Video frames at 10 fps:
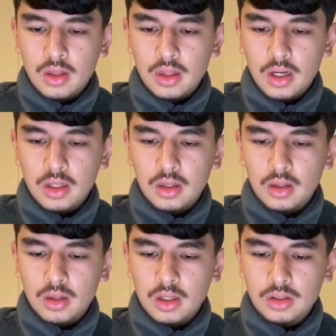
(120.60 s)
that
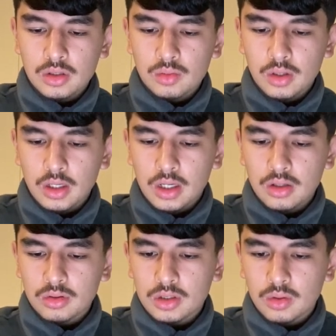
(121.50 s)
this is what the
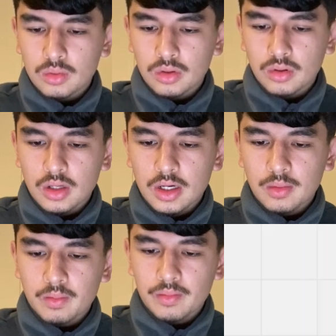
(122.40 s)
candlestick would
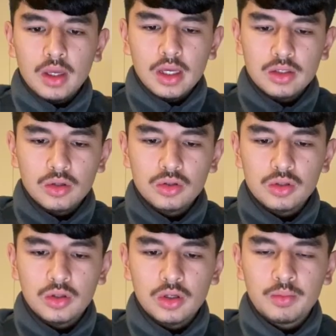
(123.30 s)
like. It's
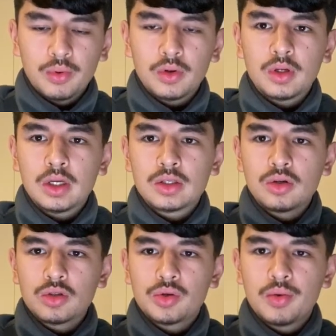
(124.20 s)
also
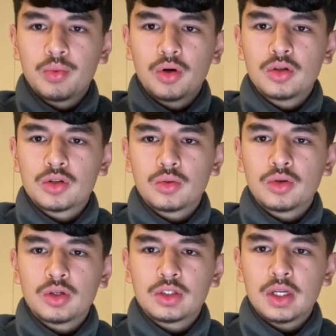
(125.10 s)
important to
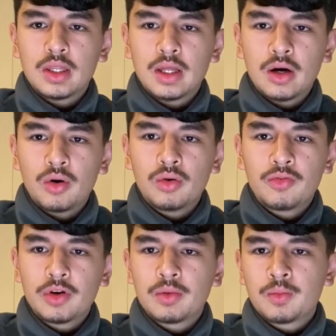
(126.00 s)
understand that all
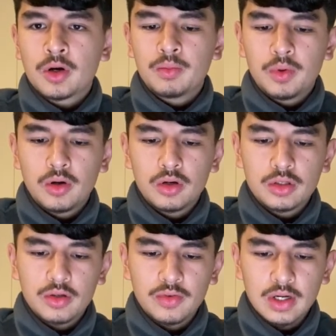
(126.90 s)
three
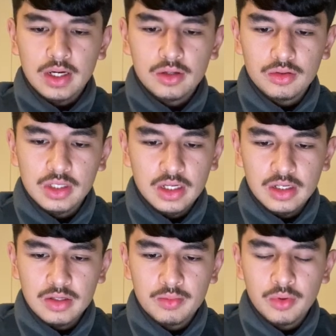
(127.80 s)
components of a candlestick
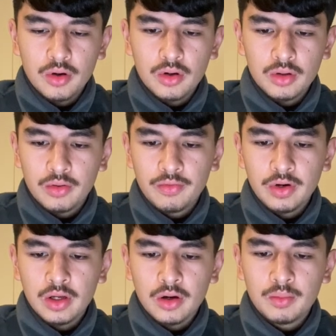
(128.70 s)
is important. The
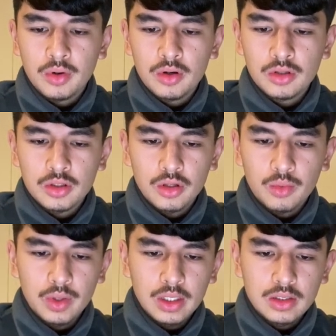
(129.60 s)
three components are the
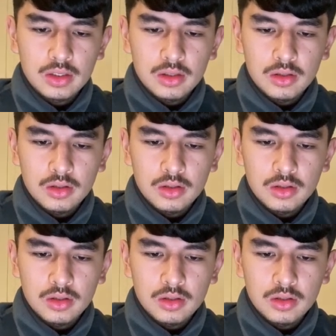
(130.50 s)
wicks,